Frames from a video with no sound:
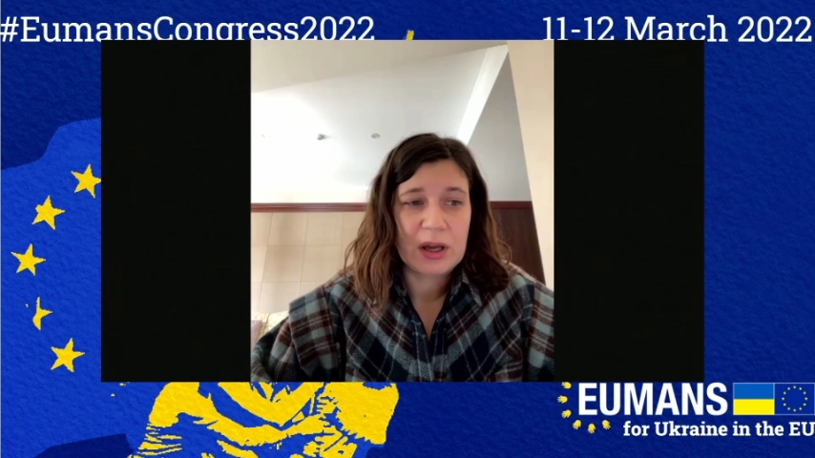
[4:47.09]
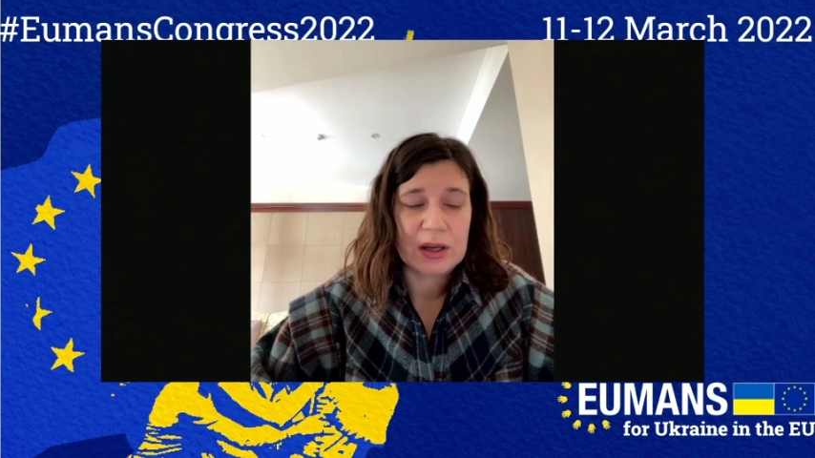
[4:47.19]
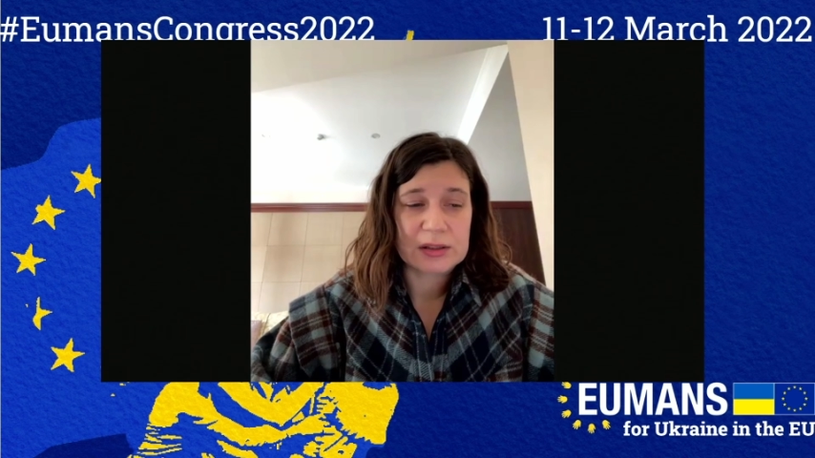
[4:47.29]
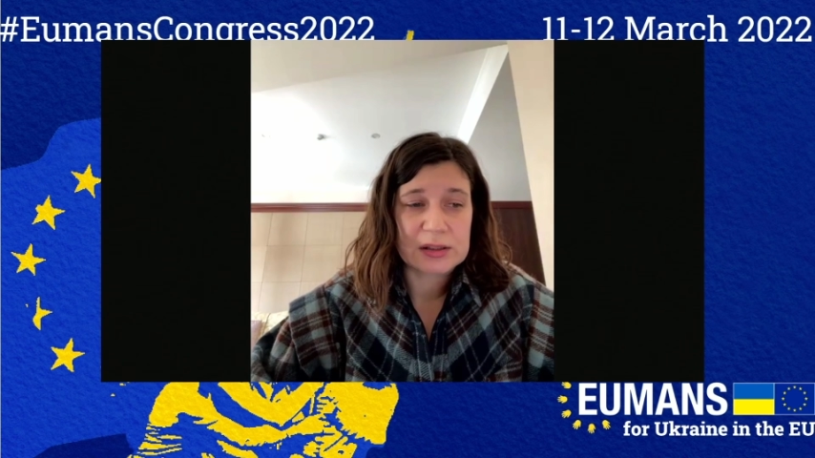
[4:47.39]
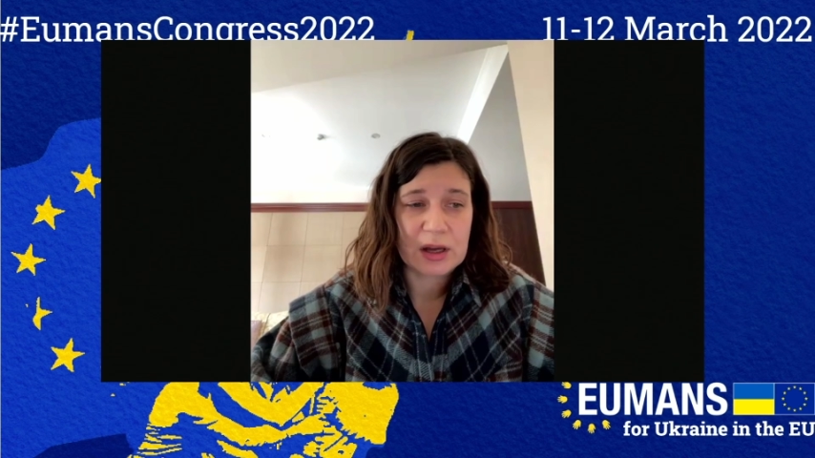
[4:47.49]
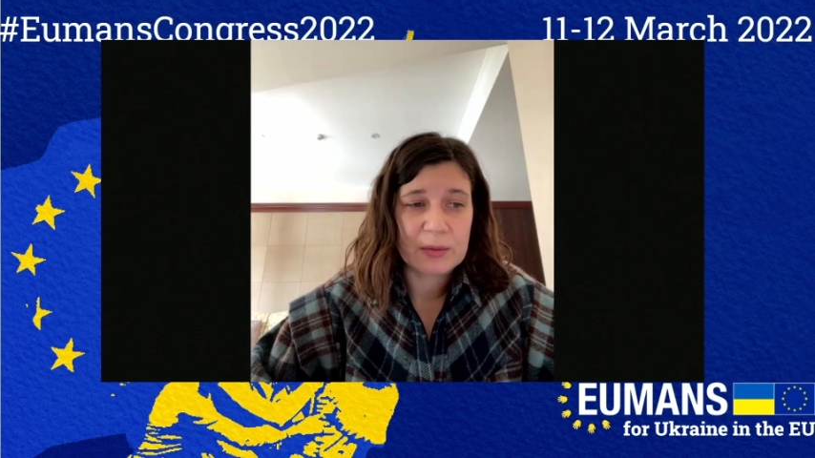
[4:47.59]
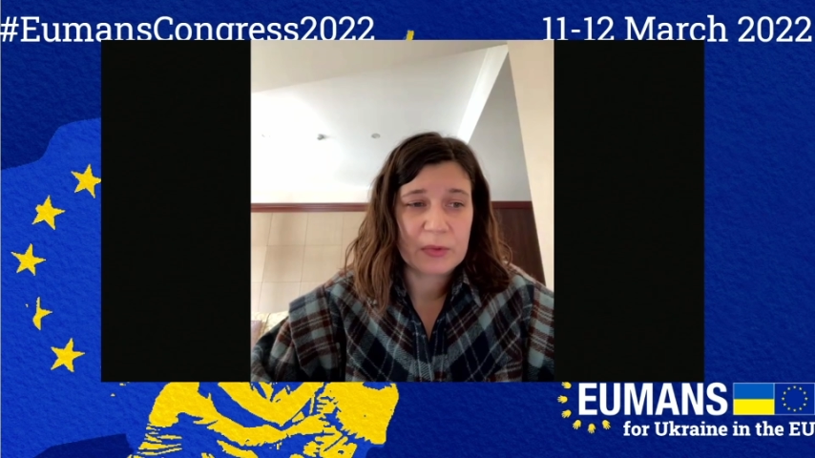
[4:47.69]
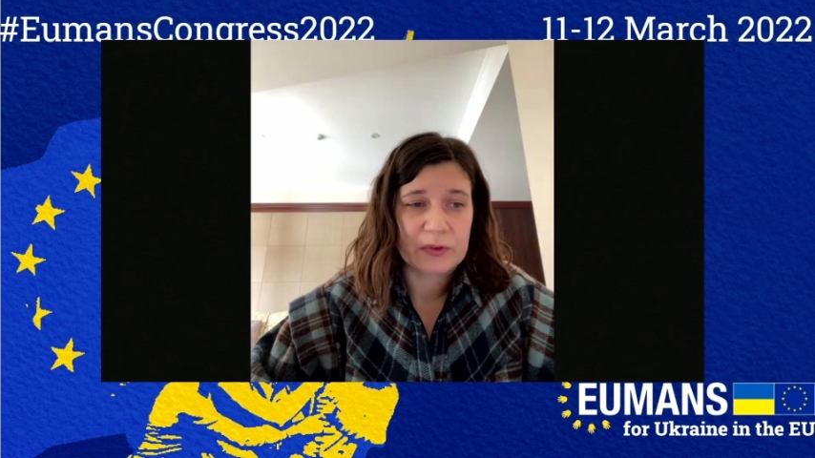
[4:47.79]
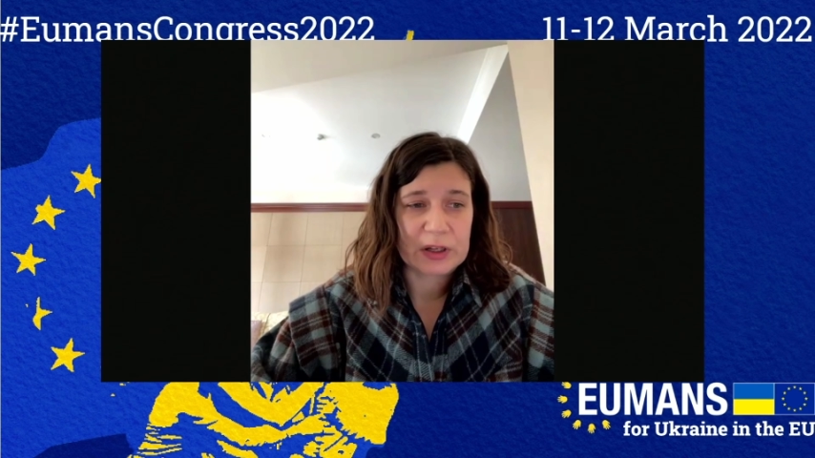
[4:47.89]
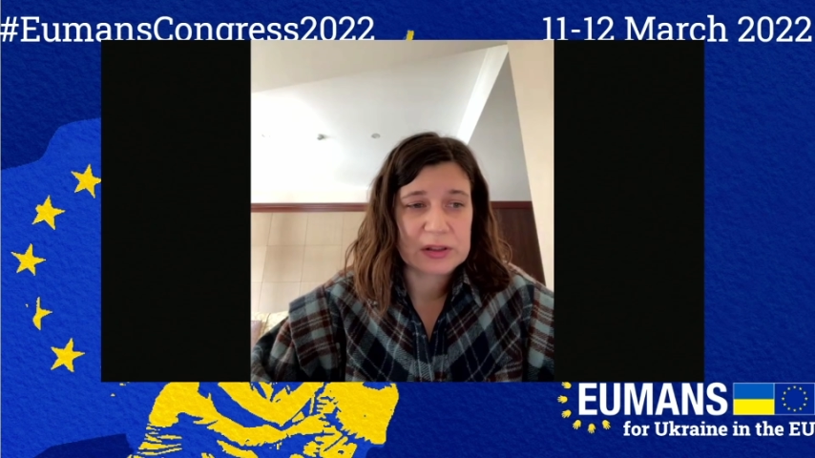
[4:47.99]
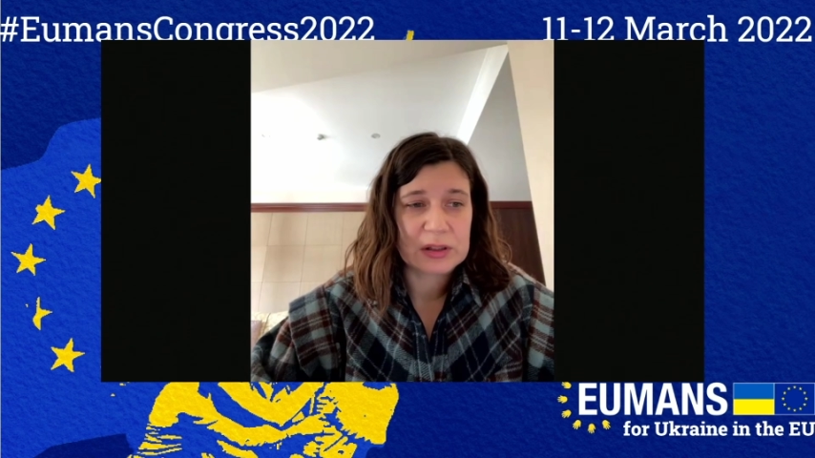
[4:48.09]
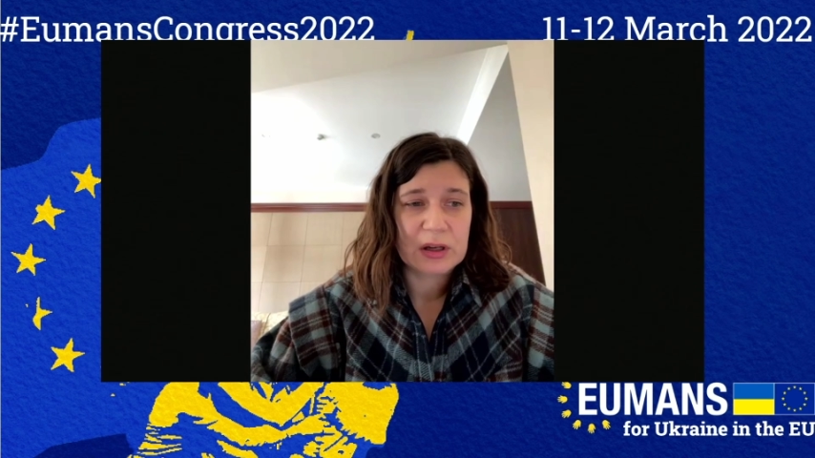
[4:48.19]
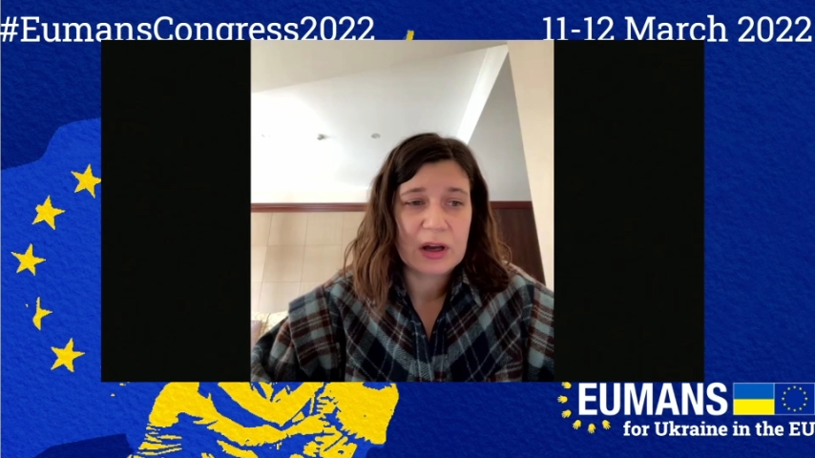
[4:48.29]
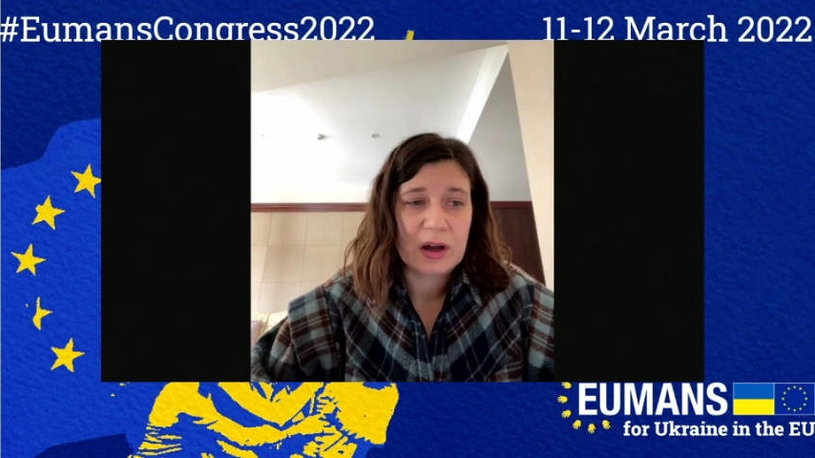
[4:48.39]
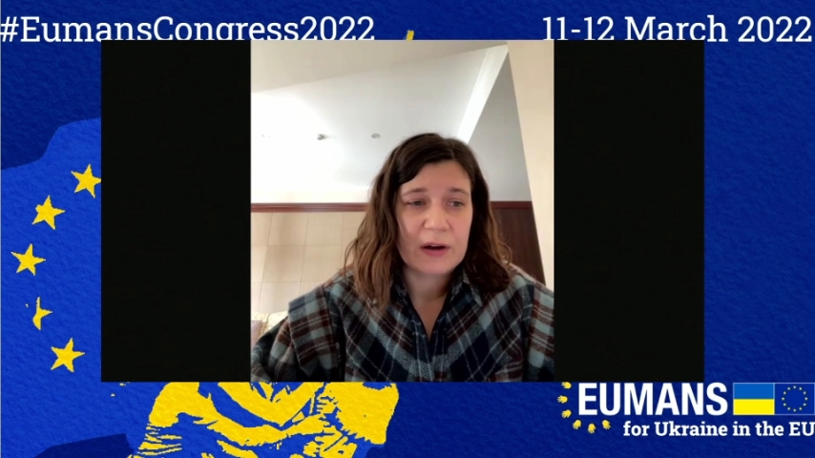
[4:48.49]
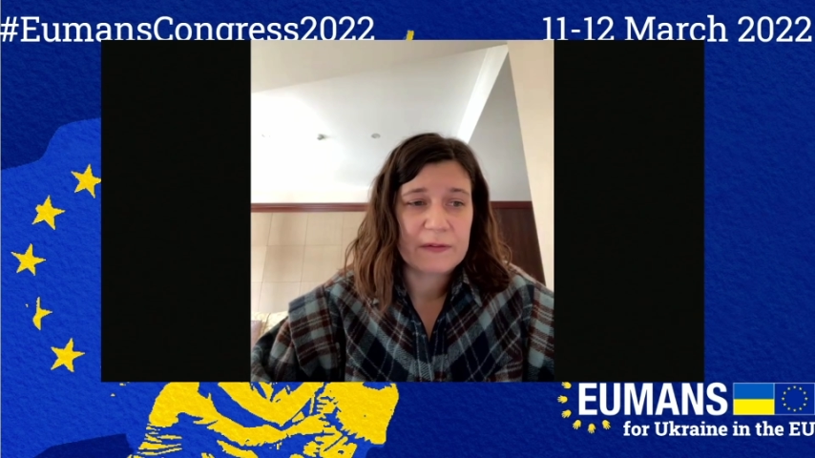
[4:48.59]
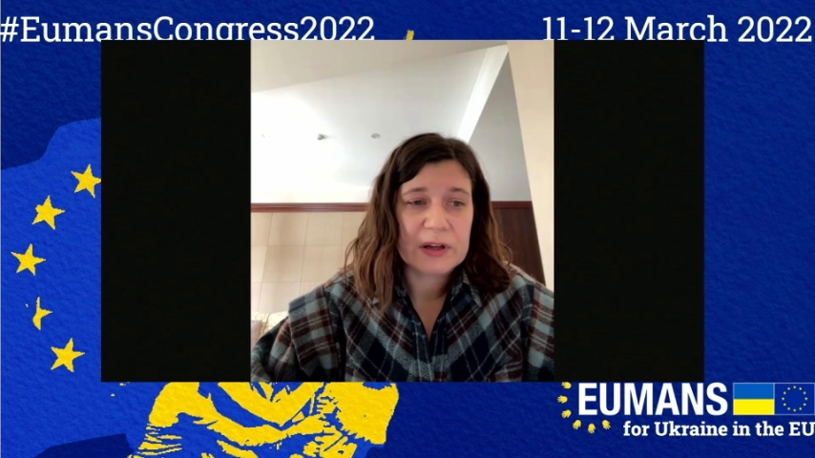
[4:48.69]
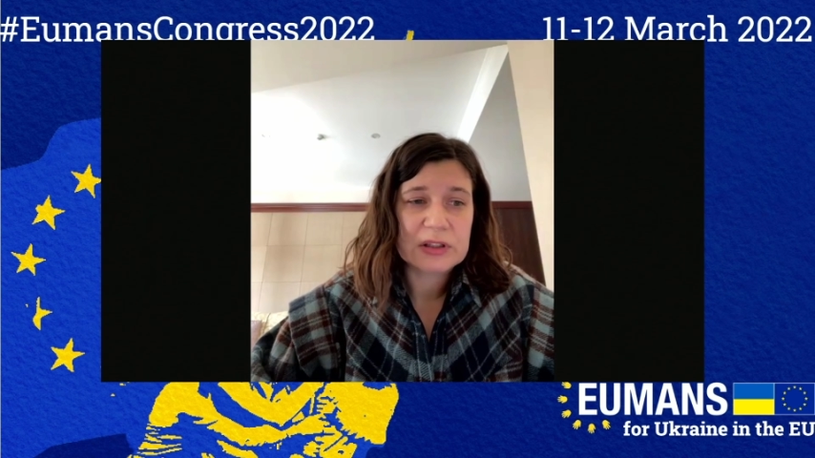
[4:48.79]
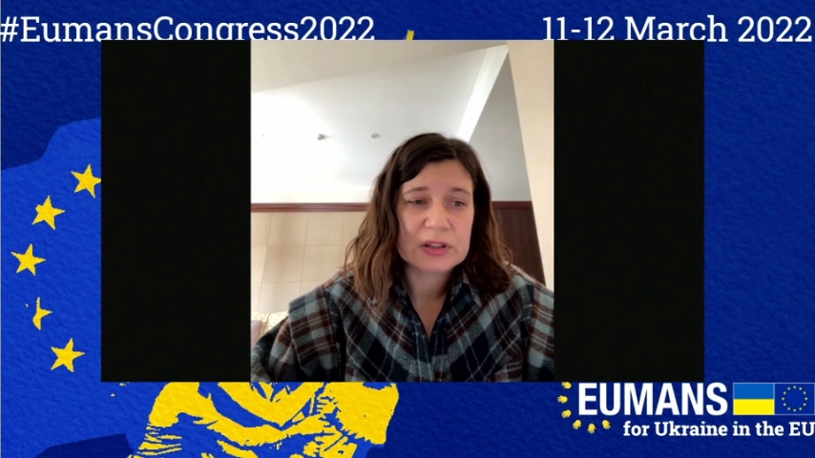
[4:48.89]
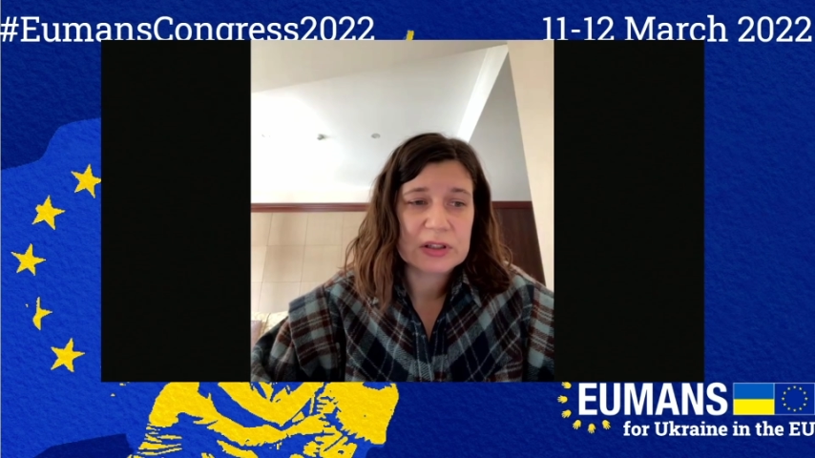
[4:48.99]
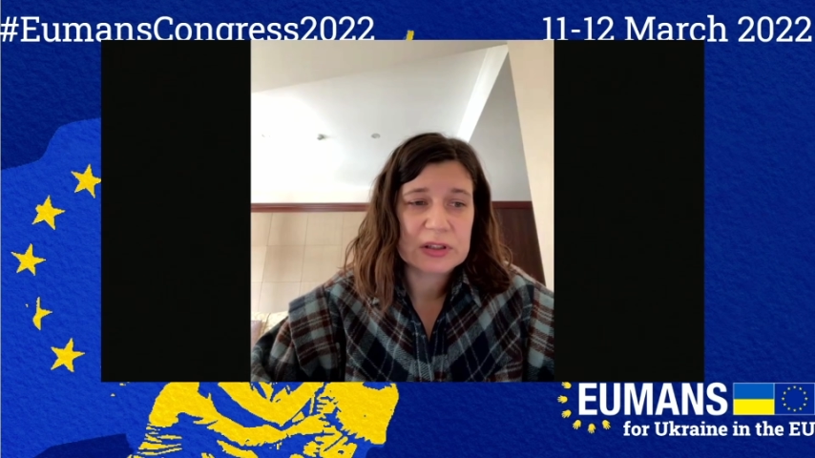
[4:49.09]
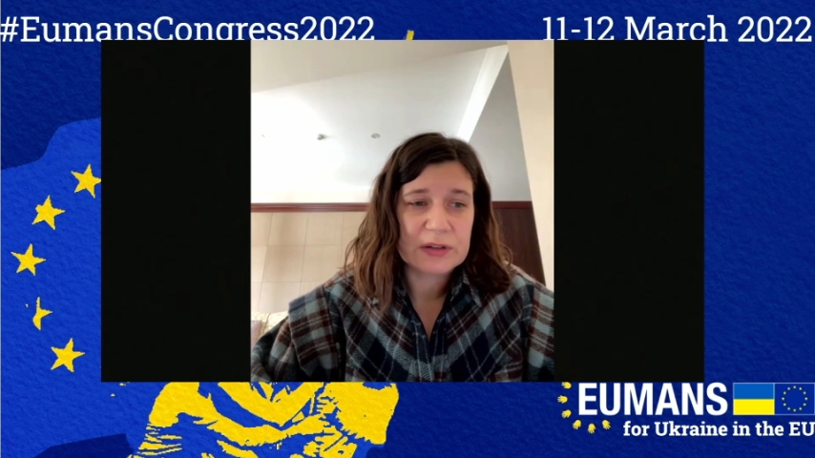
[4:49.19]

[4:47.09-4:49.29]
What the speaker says: And some of us find it